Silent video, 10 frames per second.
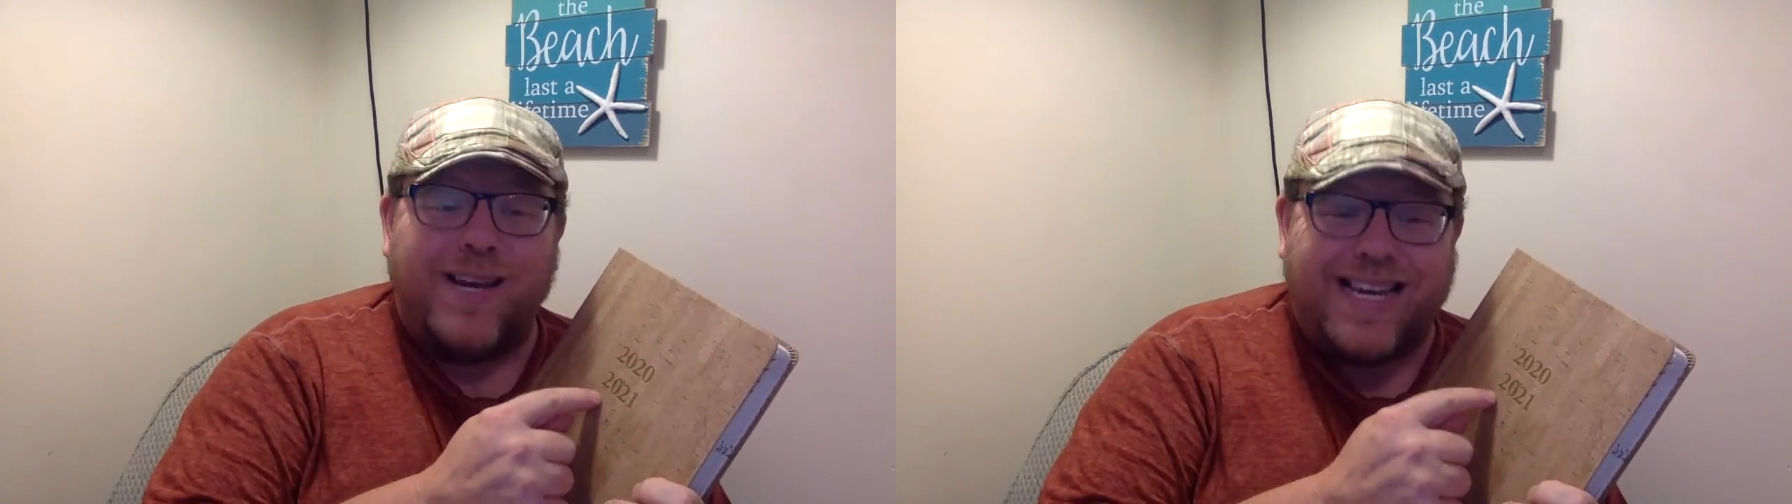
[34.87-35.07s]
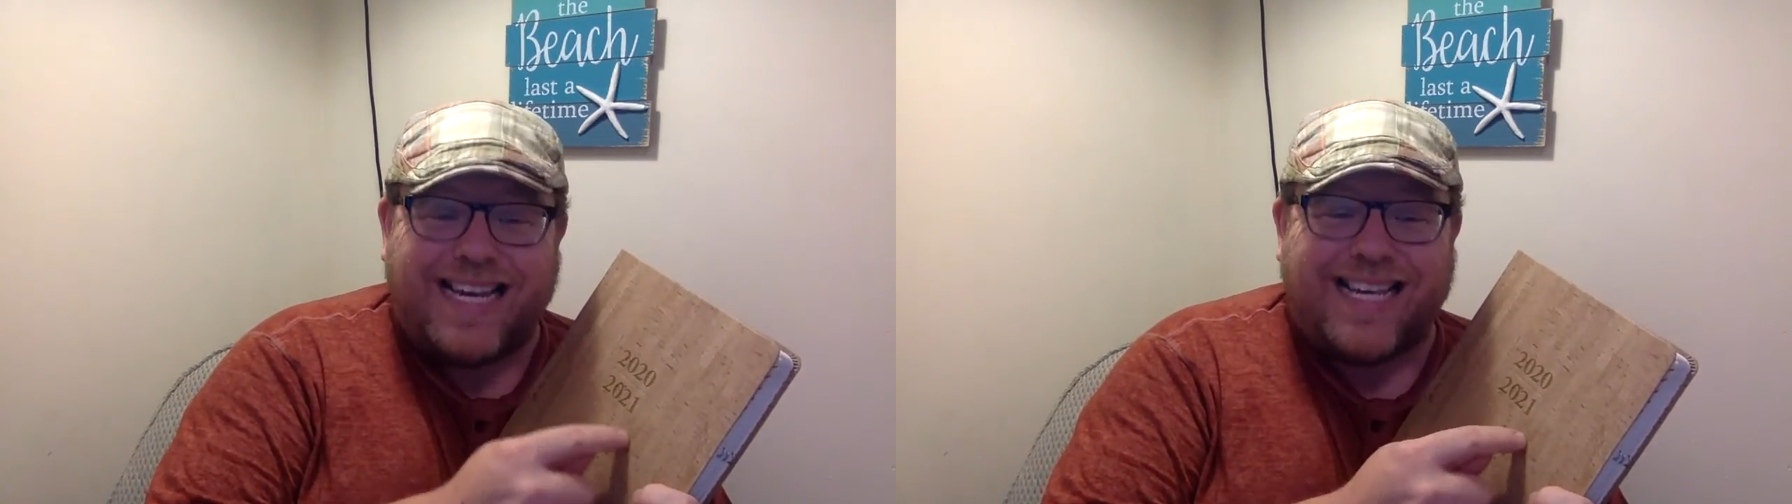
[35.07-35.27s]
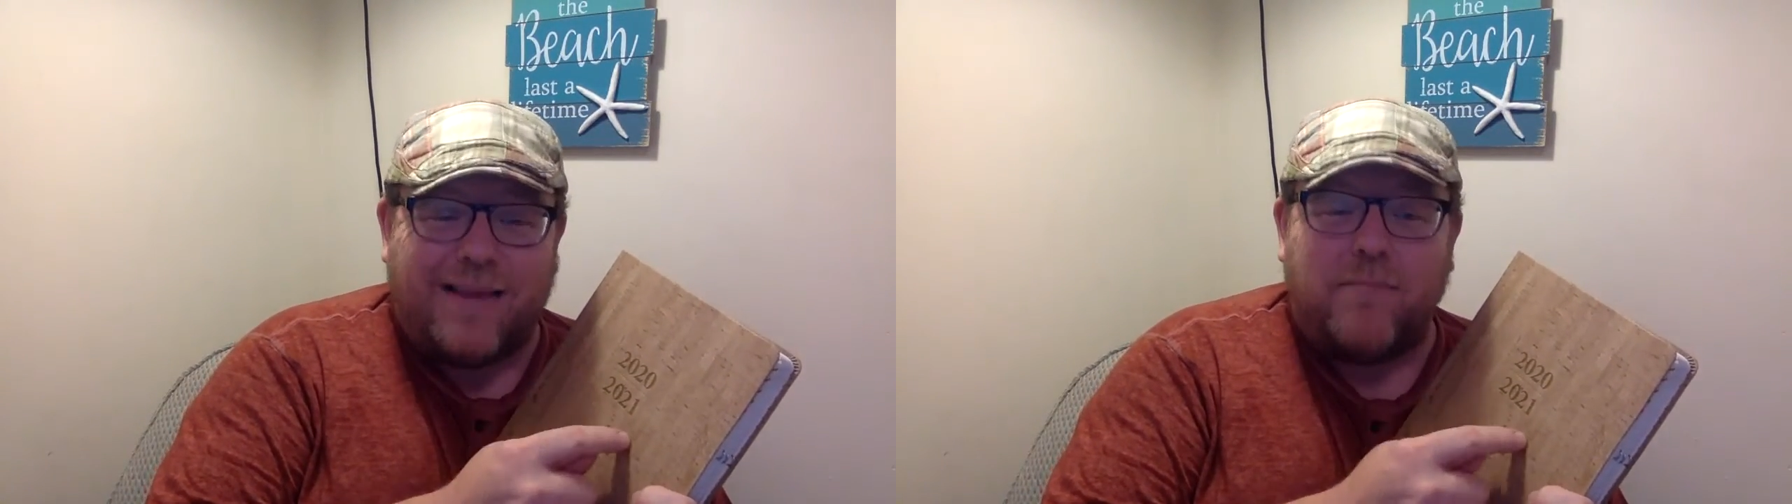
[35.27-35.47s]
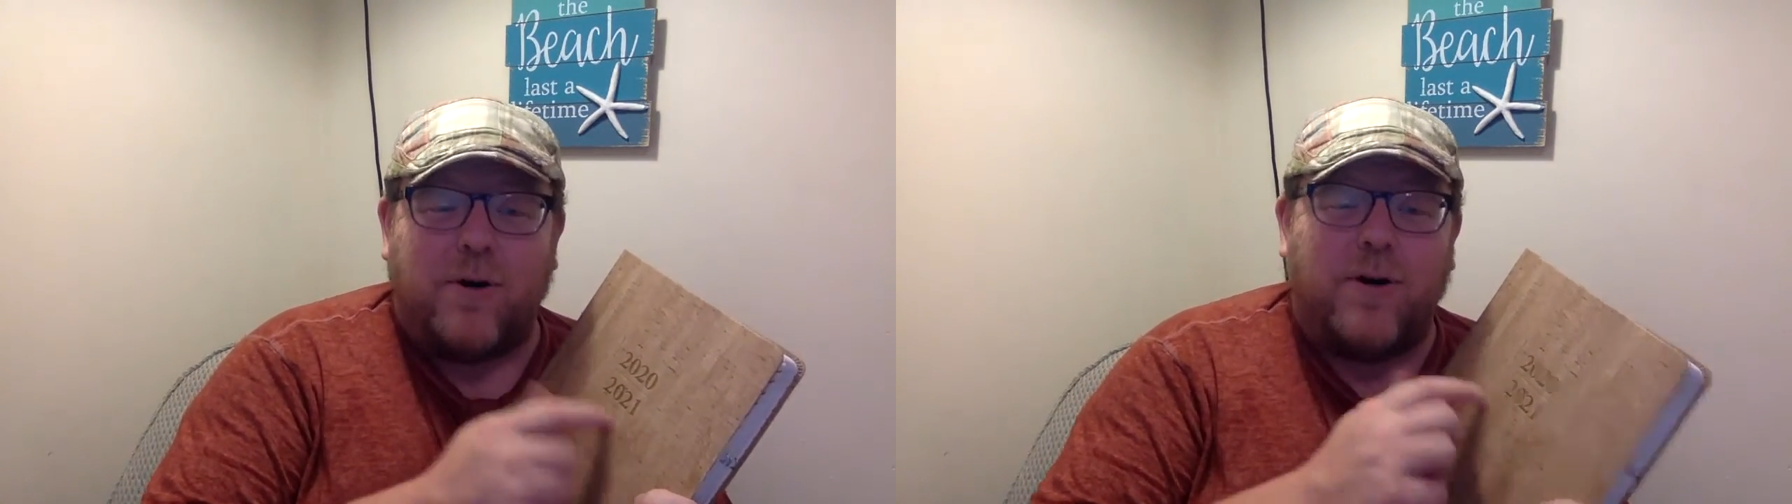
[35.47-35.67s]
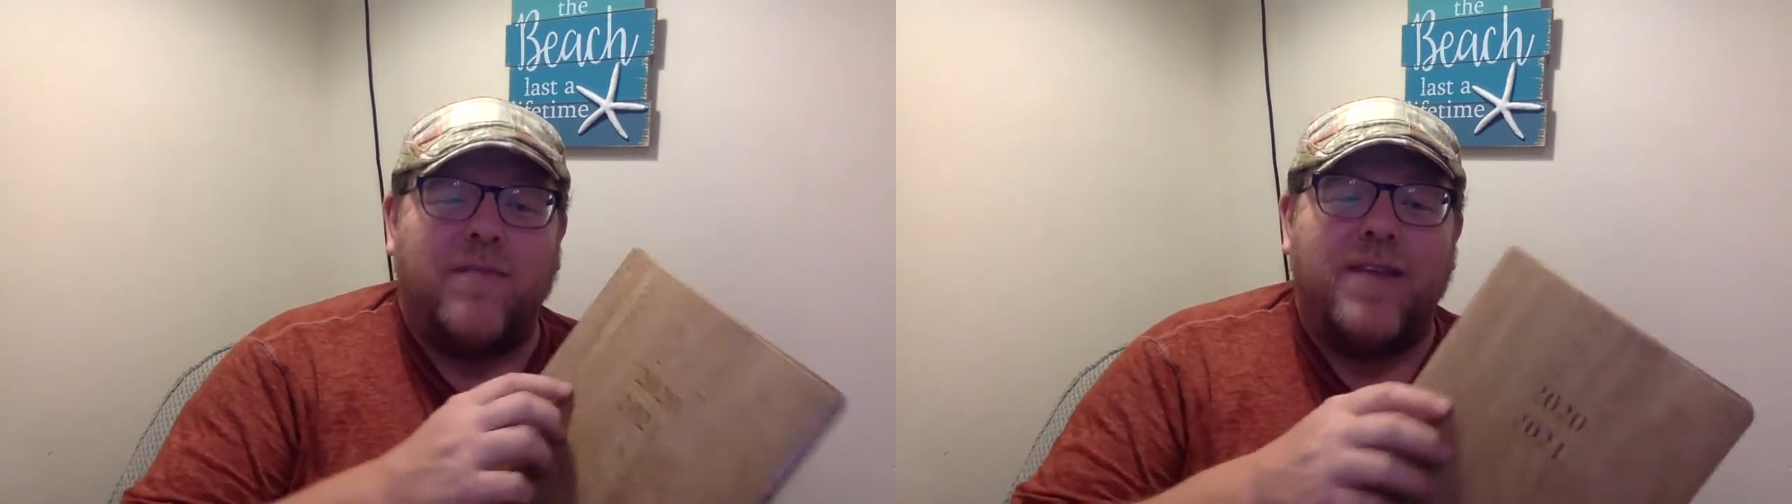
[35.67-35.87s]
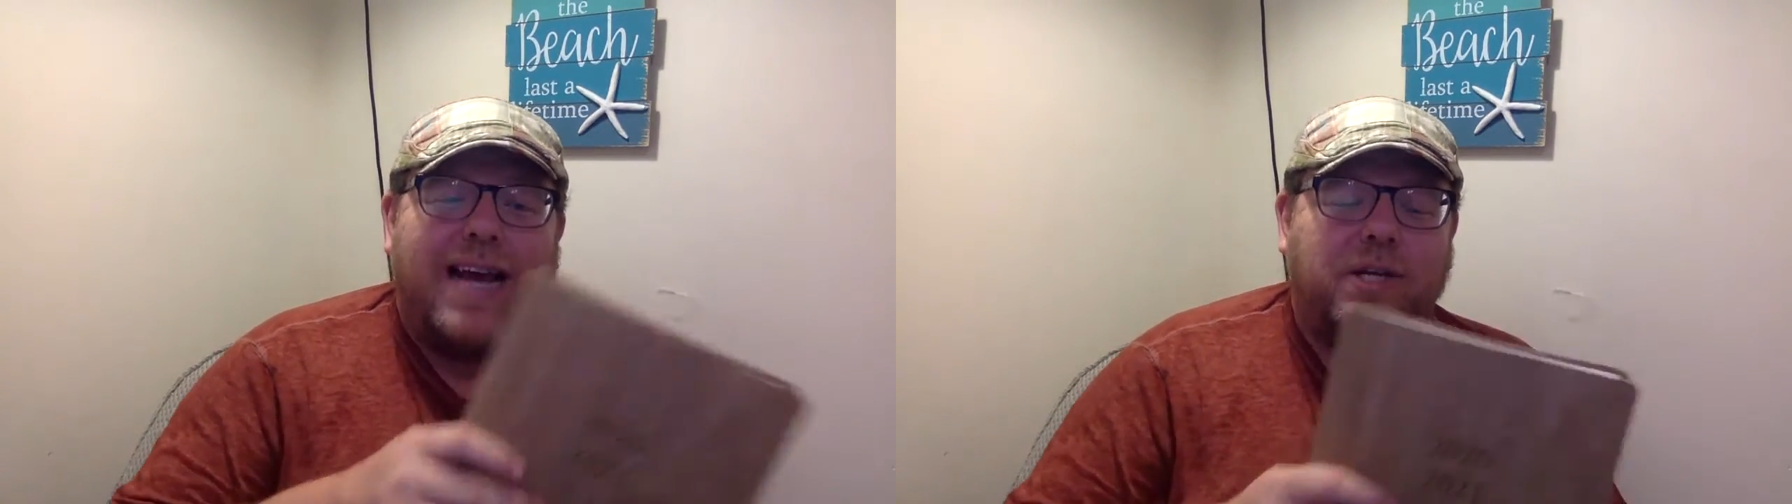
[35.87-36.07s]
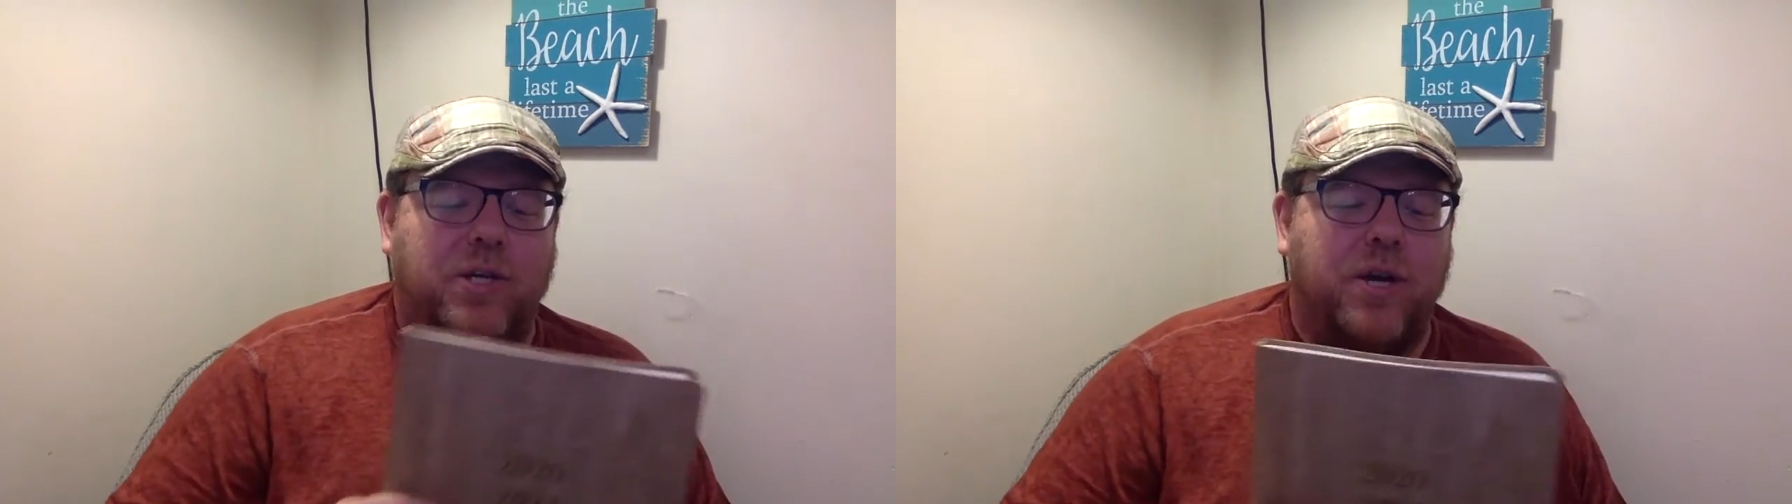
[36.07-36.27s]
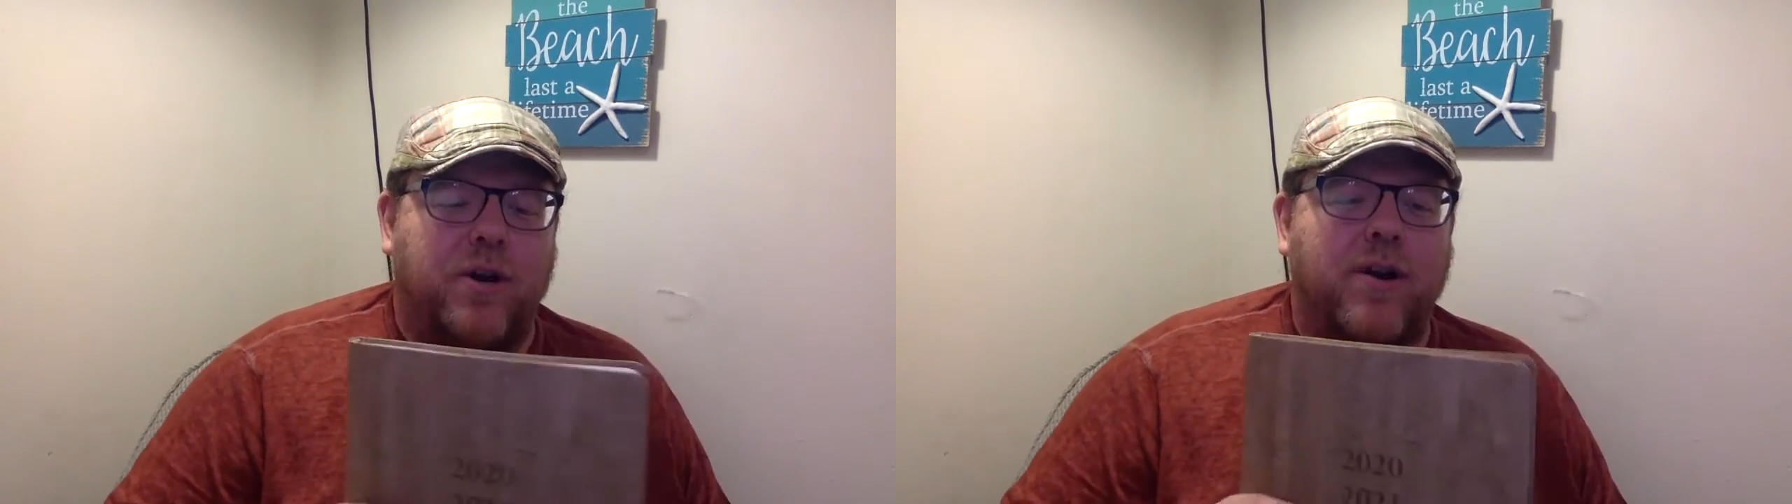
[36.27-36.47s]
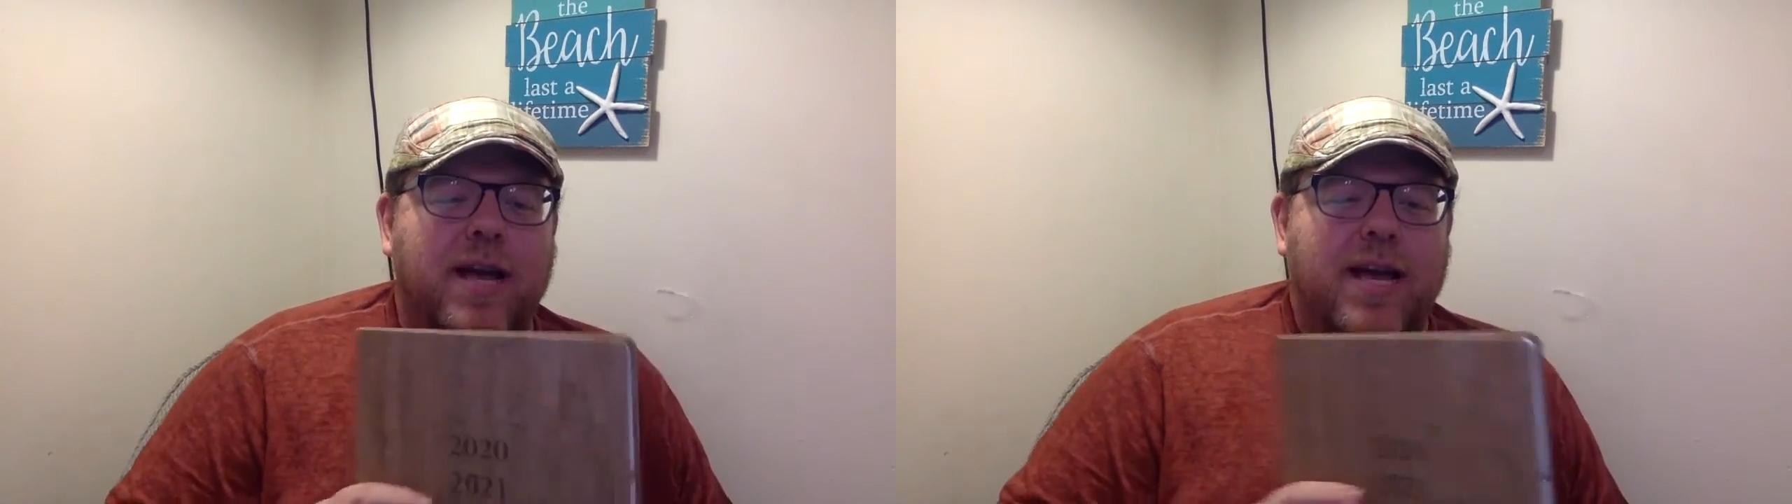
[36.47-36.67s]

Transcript: December of next year.